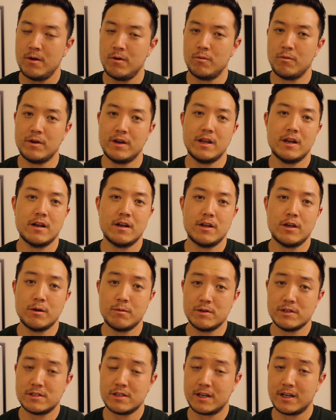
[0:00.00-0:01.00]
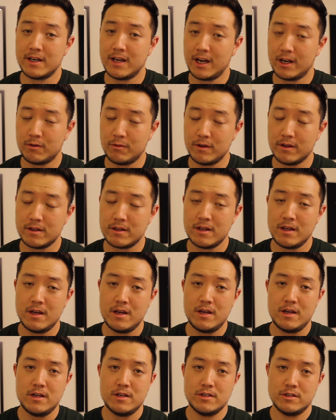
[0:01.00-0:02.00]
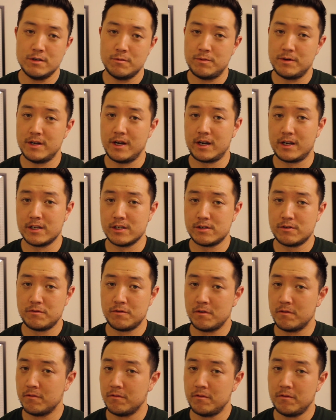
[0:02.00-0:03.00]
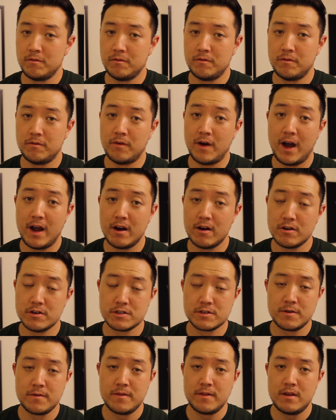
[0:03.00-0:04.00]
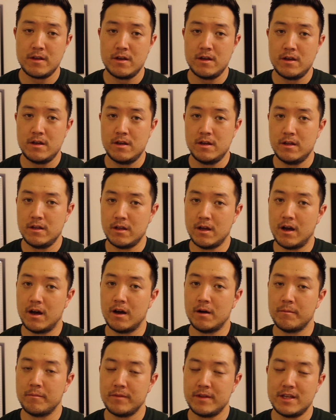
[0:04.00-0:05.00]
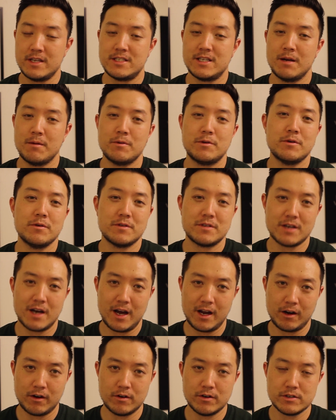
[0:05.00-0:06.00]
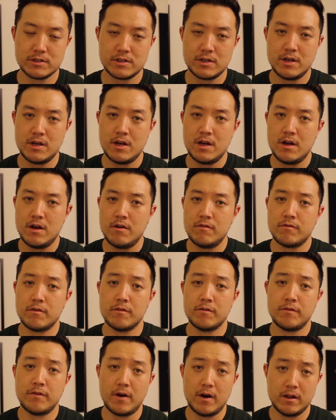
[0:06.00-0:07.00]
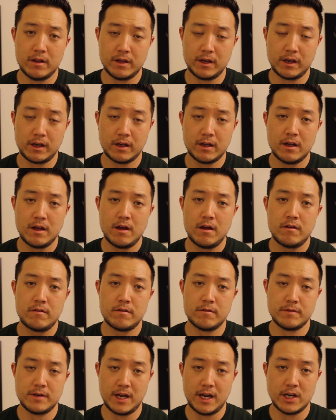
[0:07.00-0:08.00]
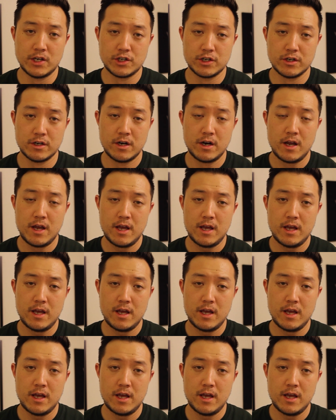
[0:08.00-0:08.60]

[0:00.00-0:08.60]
We needed humans to connect with to protect us from fires, saber-toothed tigers, from falling, from danger,